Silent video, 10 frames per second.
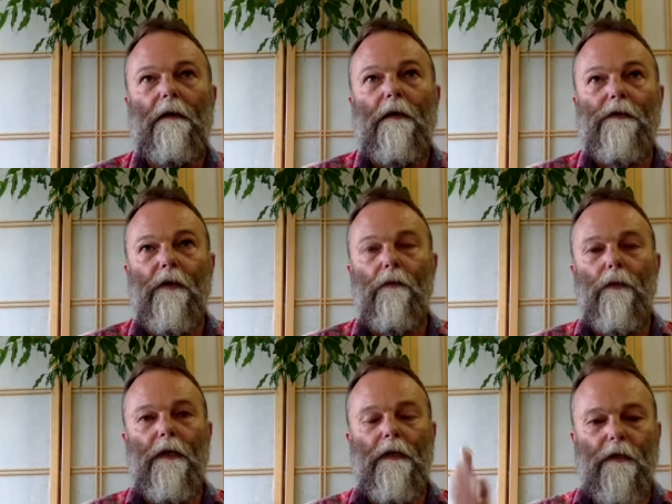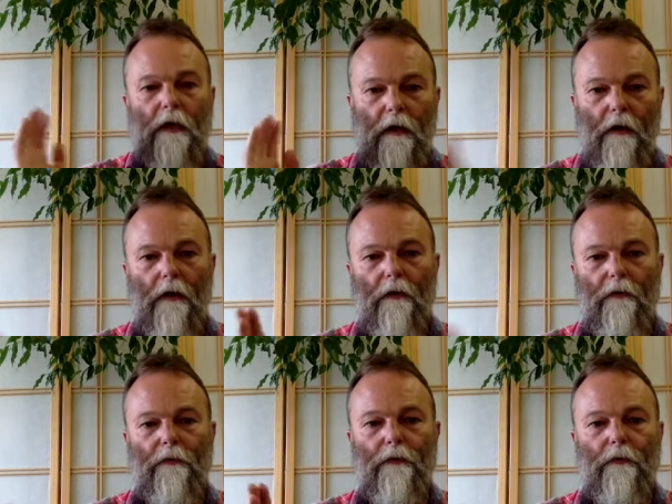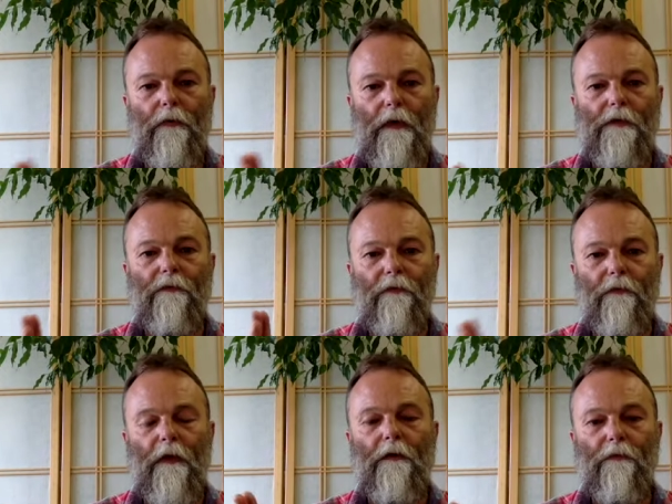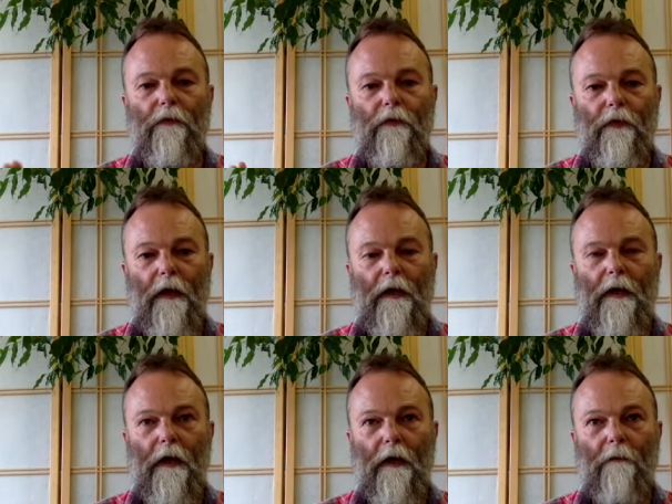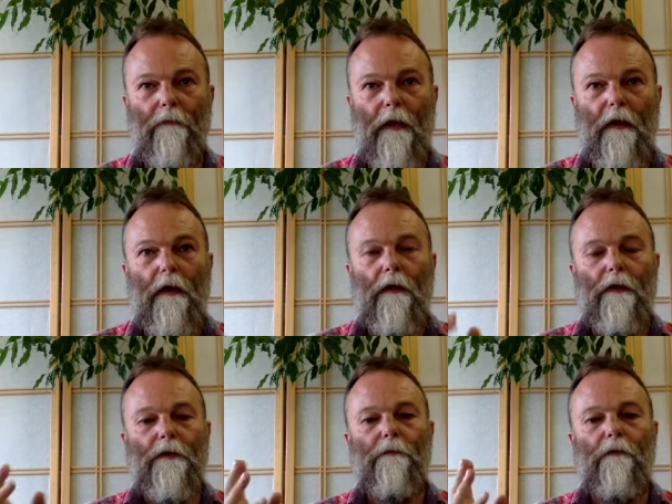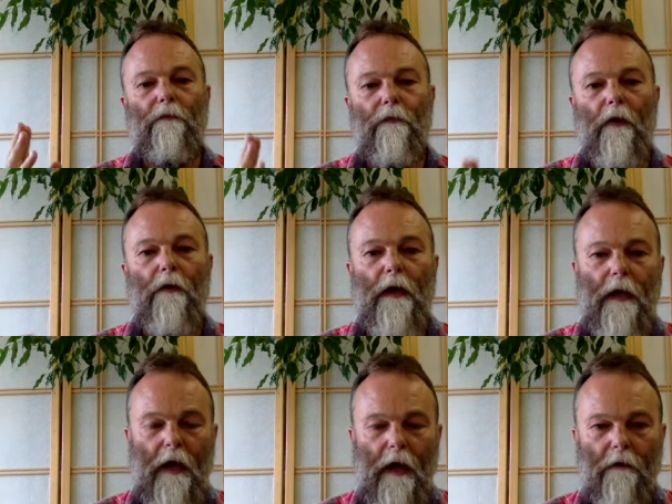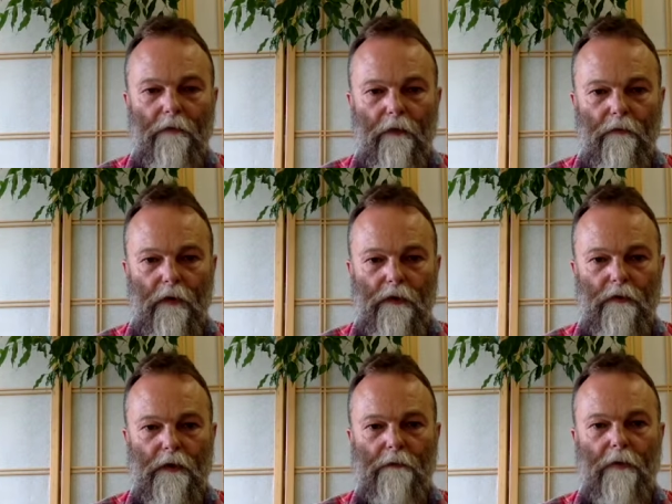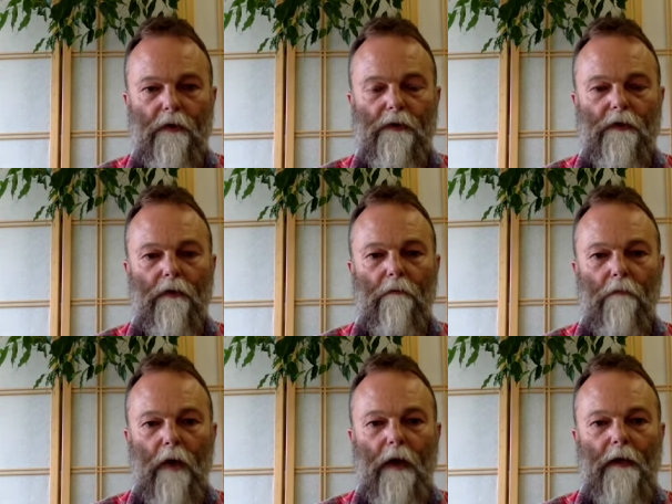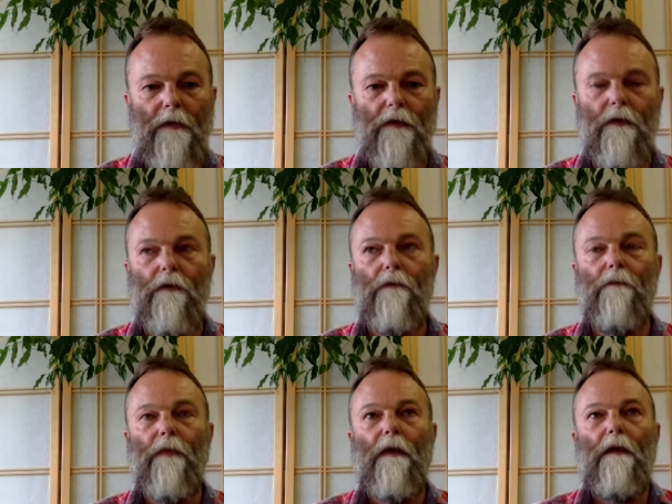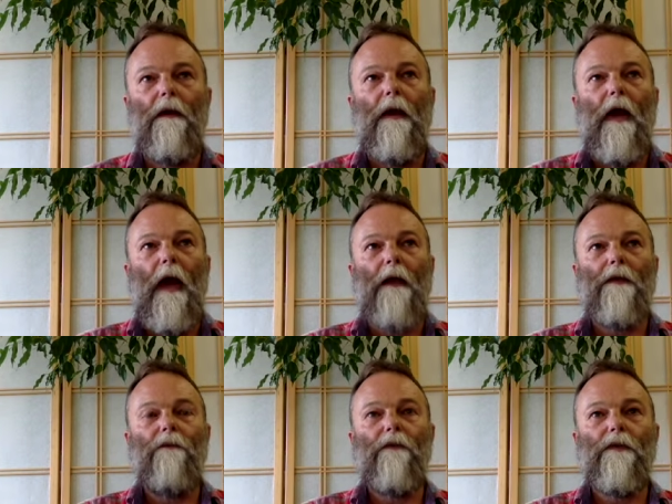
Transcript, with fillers: So we need to cut through this fearful thinking you need to be very careful of what you're exposing your mind to. And if you're